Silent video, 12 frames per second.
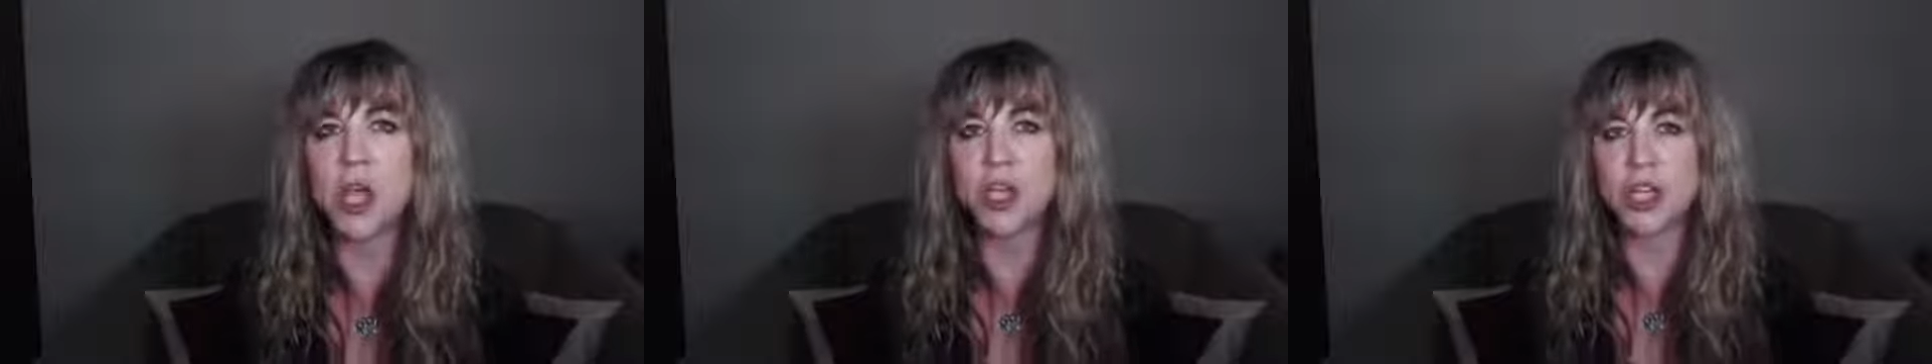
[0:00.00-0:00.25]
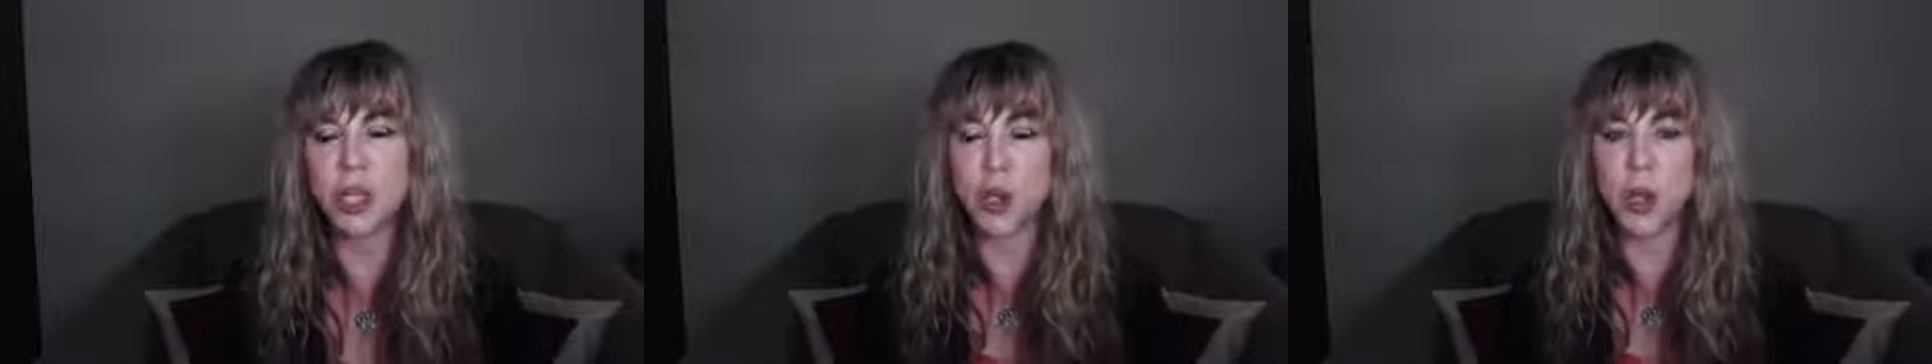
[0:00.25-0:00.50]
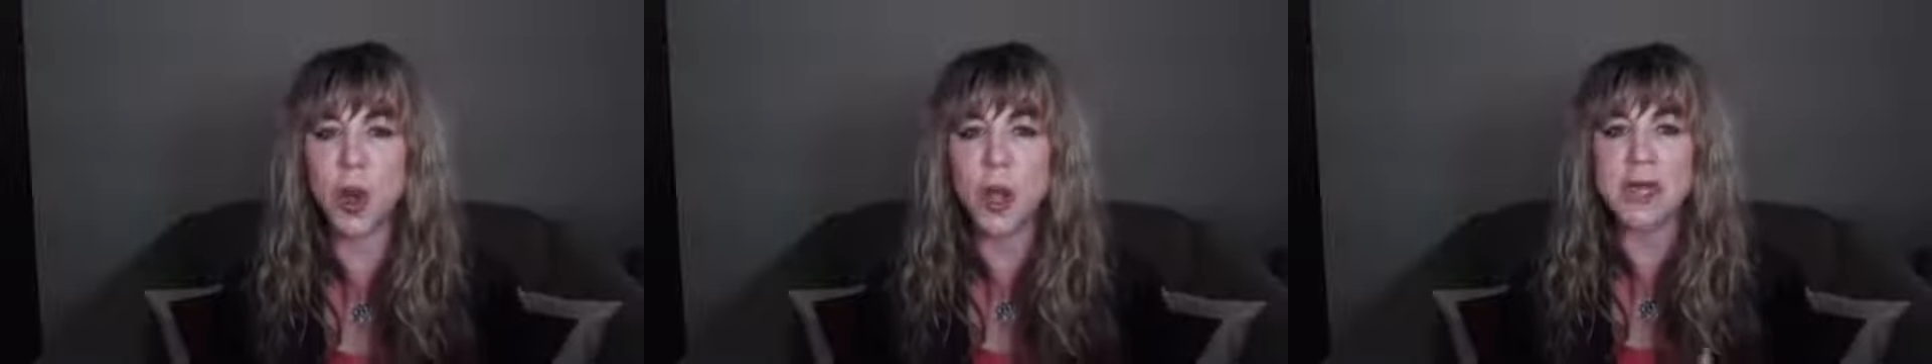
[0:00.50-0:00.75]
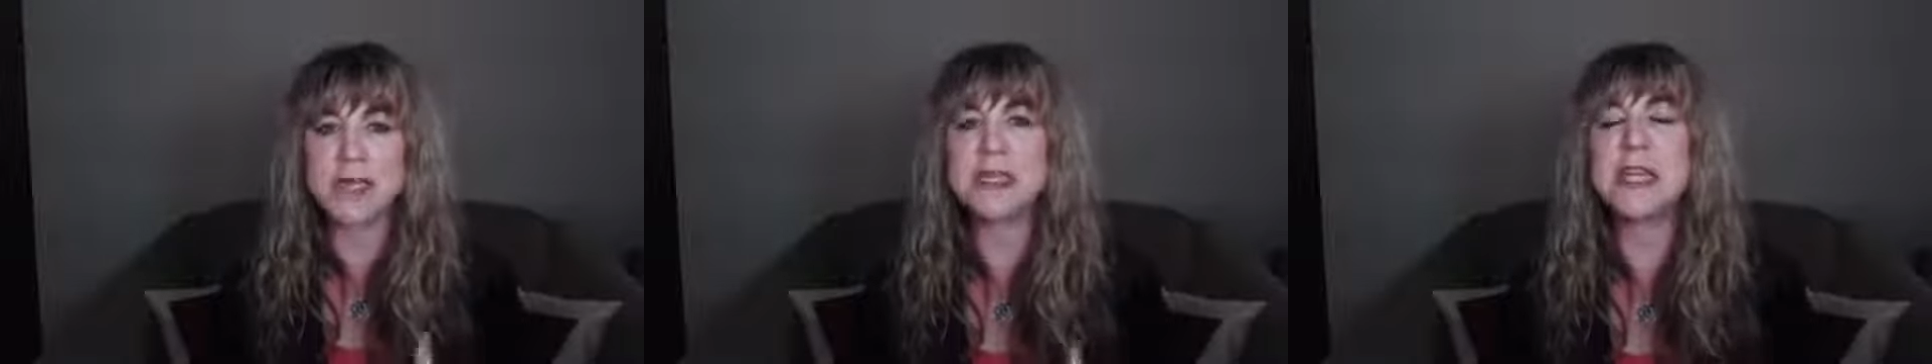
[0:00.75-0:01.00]
to
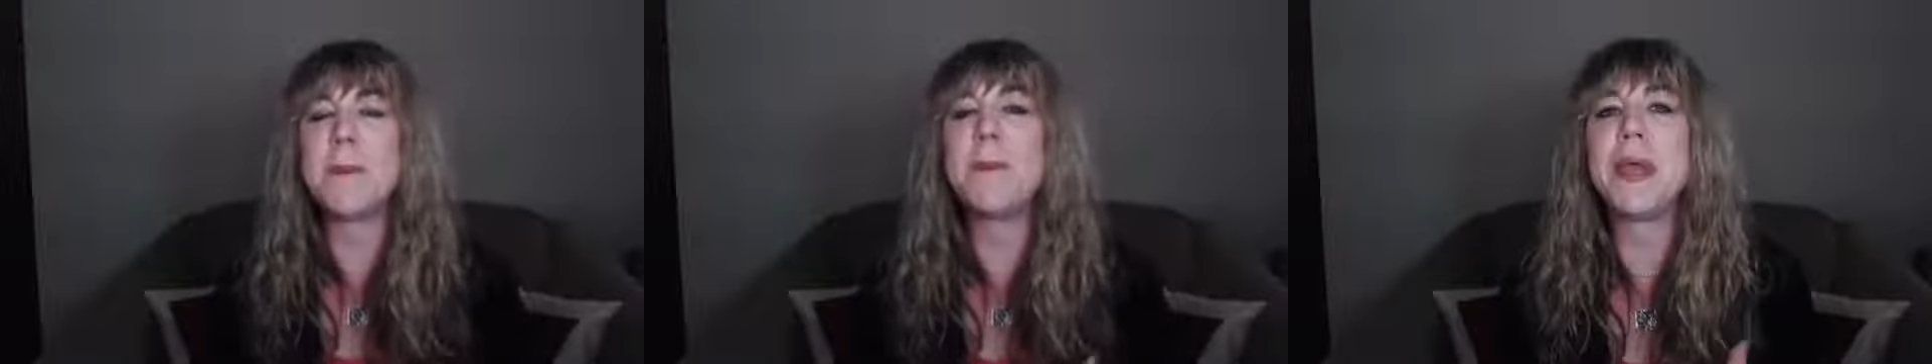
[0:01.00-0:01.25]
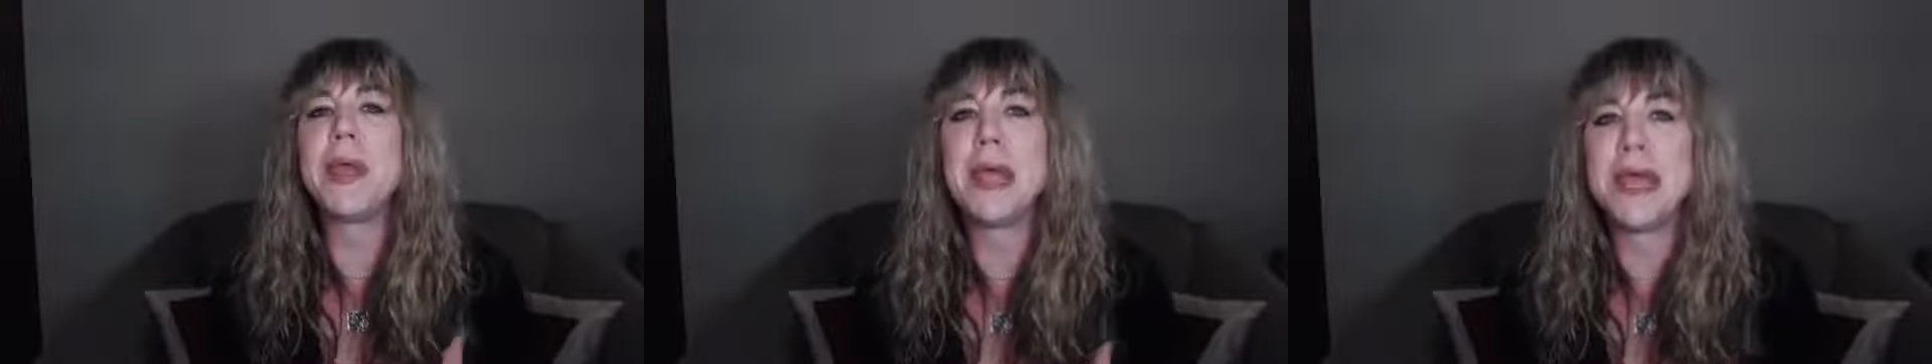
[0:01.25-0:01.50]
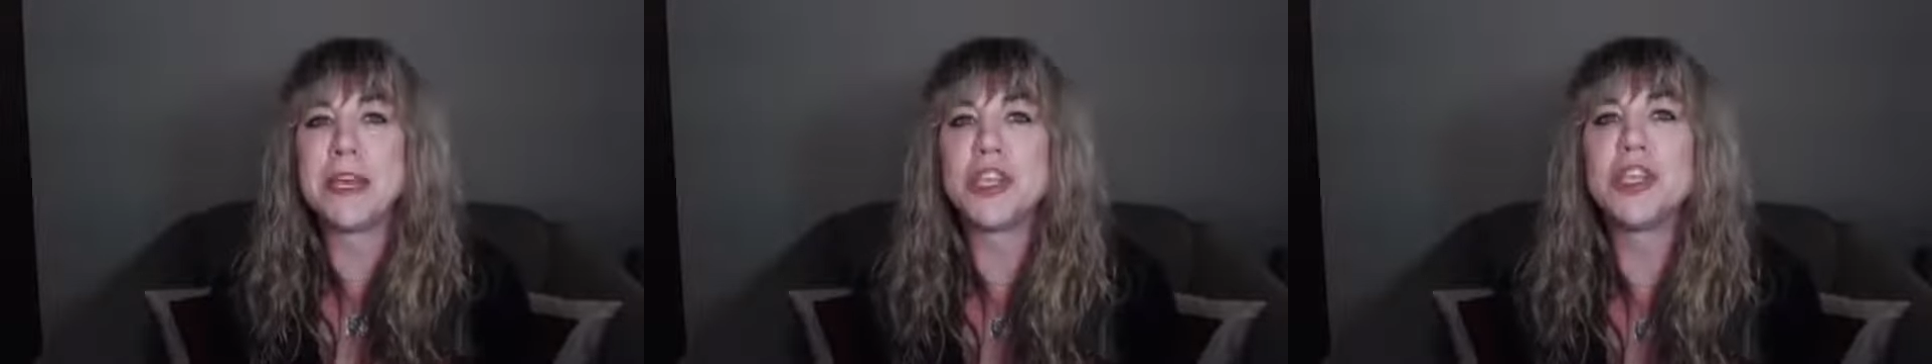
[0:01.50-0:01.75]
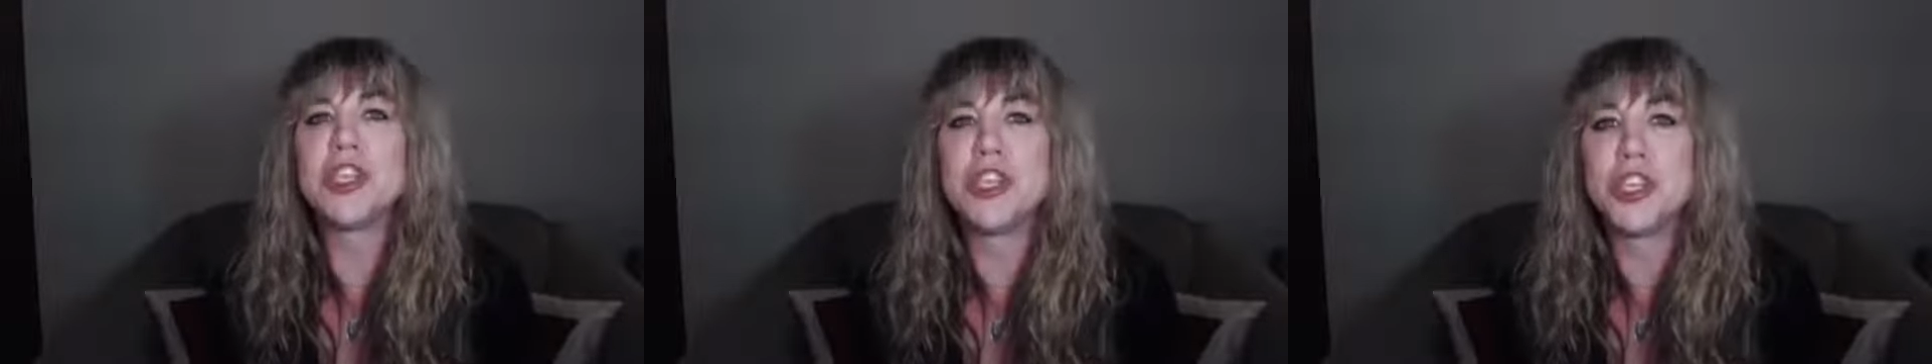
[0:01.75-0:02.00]
stepping
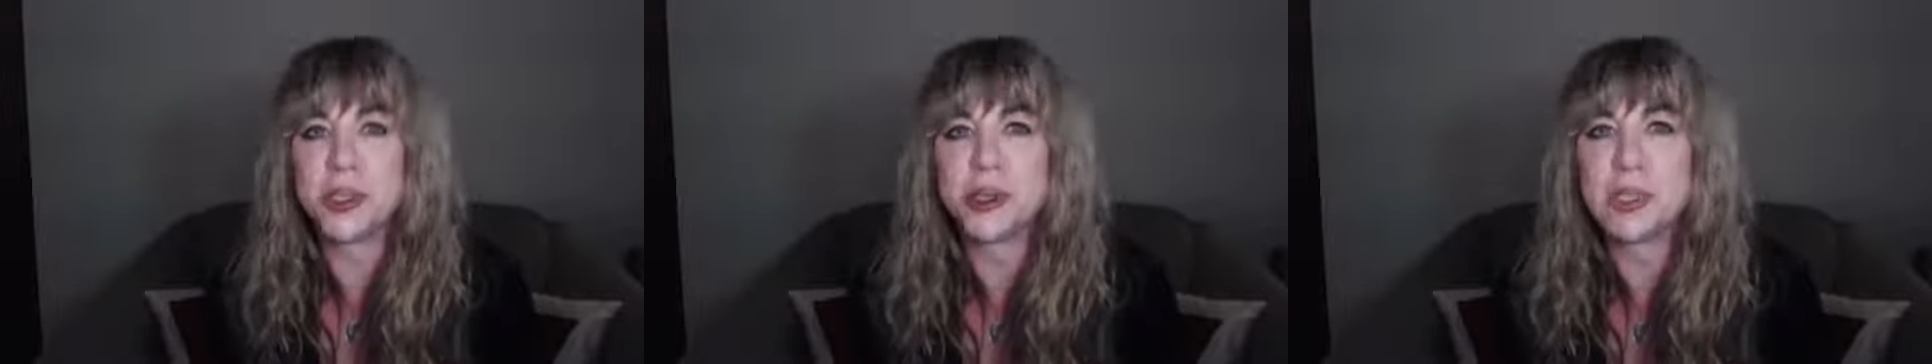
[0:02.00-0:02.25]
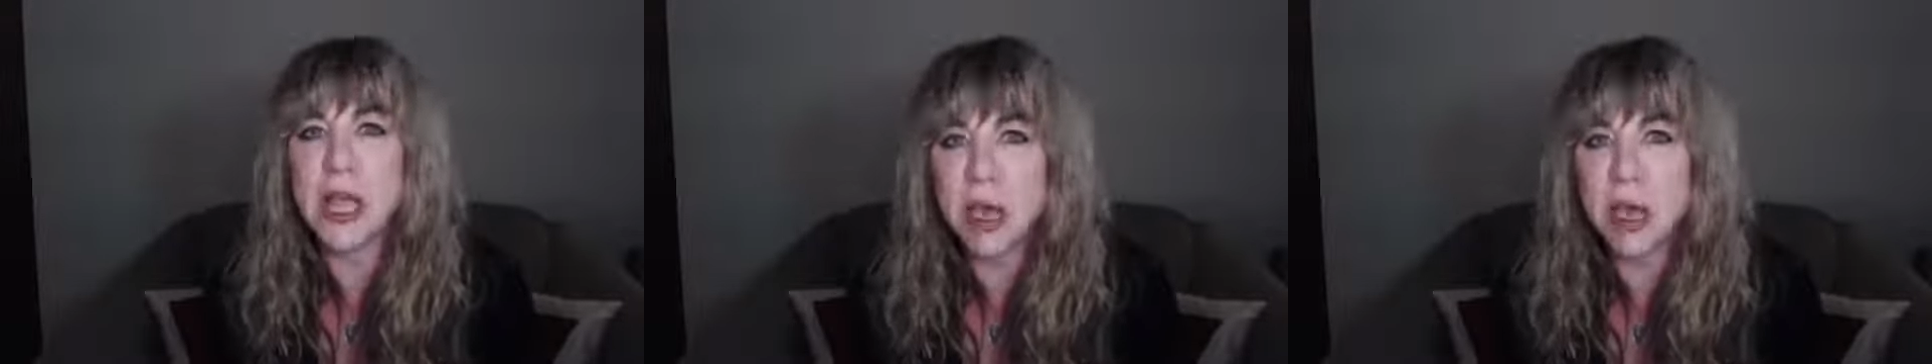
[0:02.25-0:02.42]
into the shoes